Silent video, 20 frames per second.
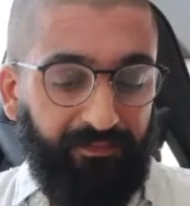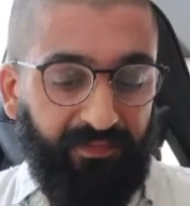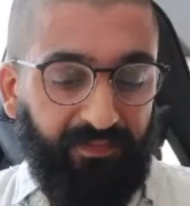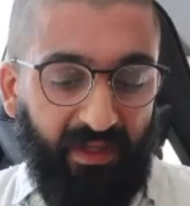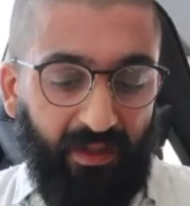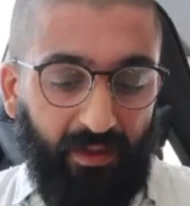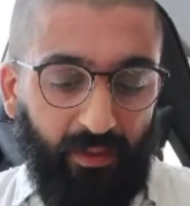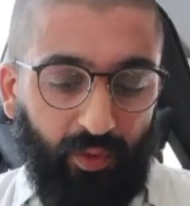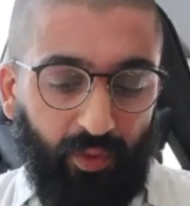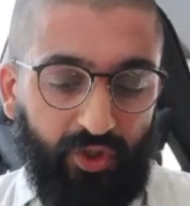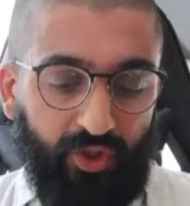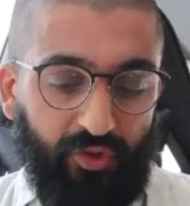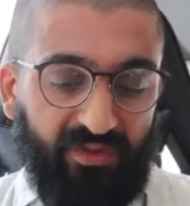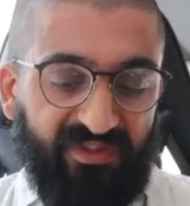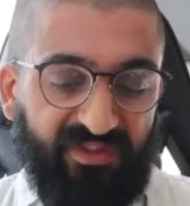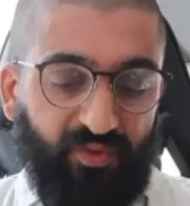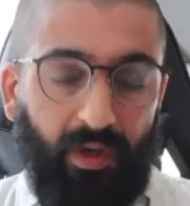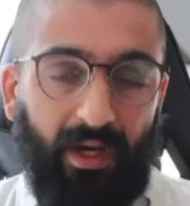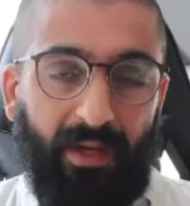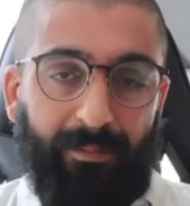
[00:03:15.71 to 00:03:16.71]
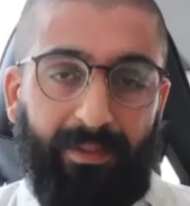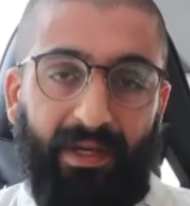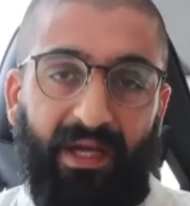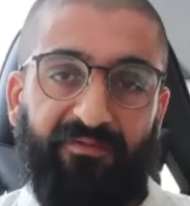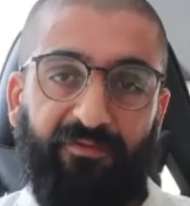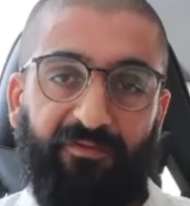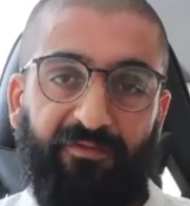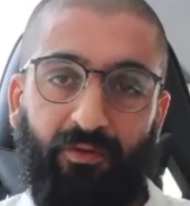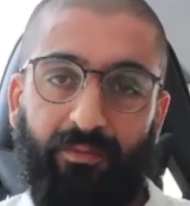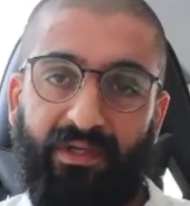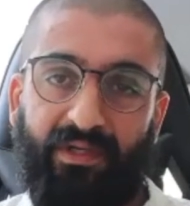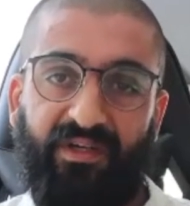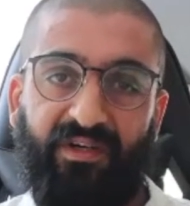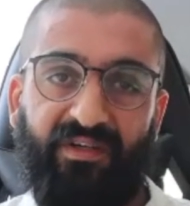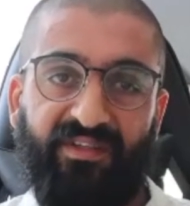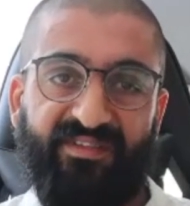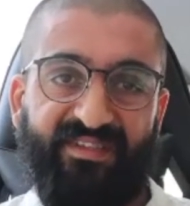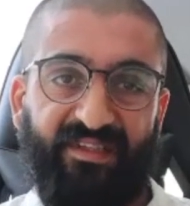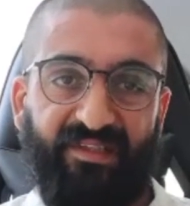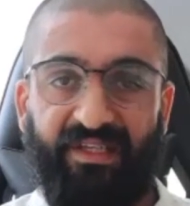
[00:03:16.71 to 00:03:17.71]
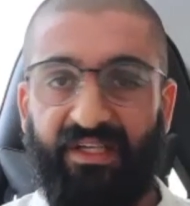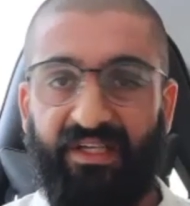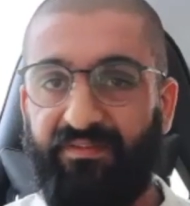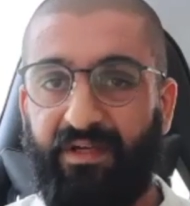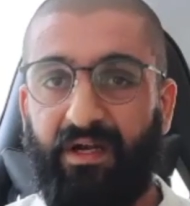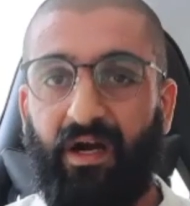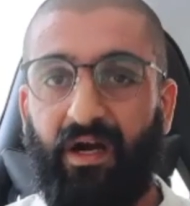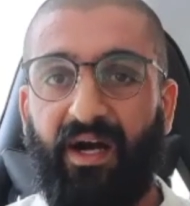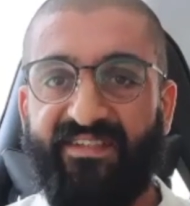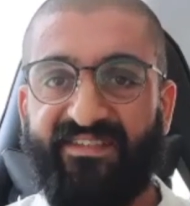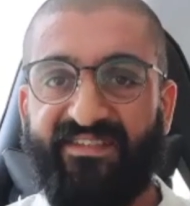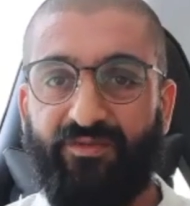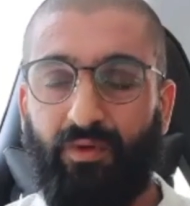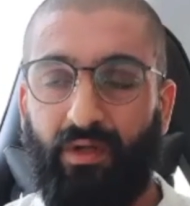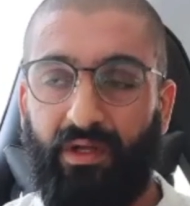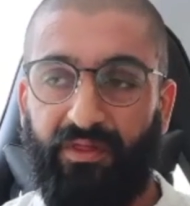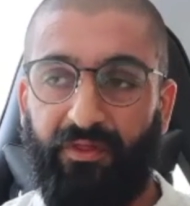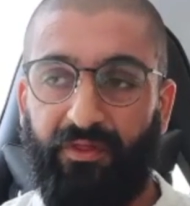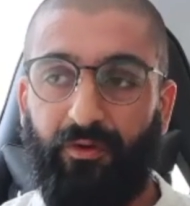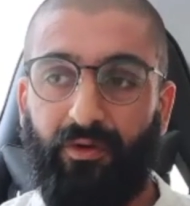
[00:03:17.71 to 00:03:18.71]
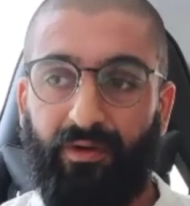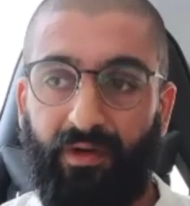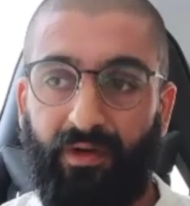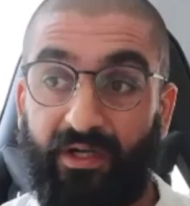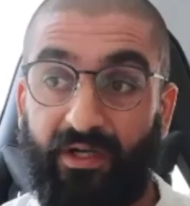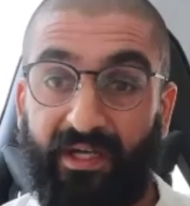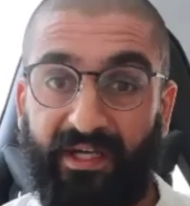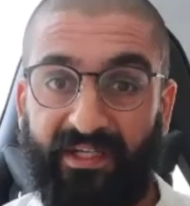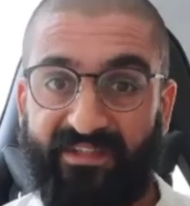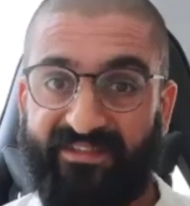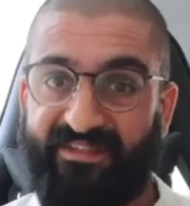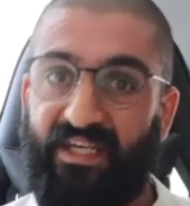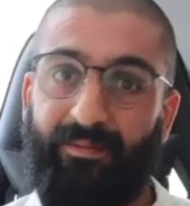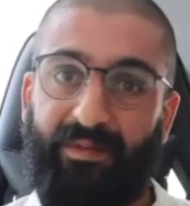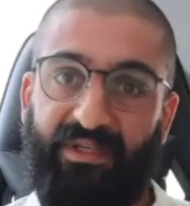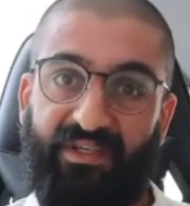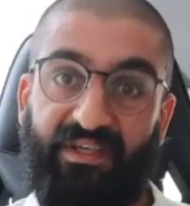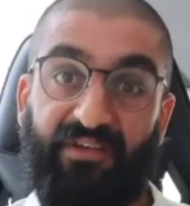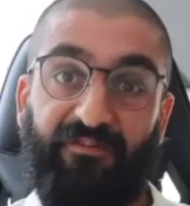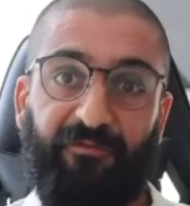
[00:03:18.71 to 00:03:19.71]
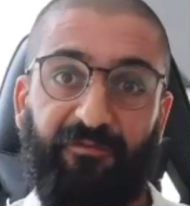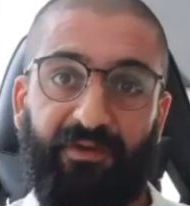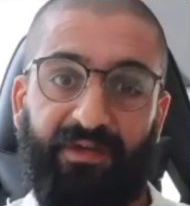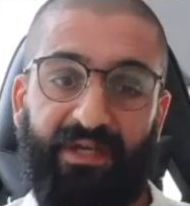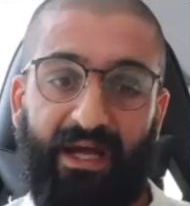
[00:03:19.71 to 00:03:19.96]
which was quite painful, because leaving high school, I thought, okay, it's going to be different now.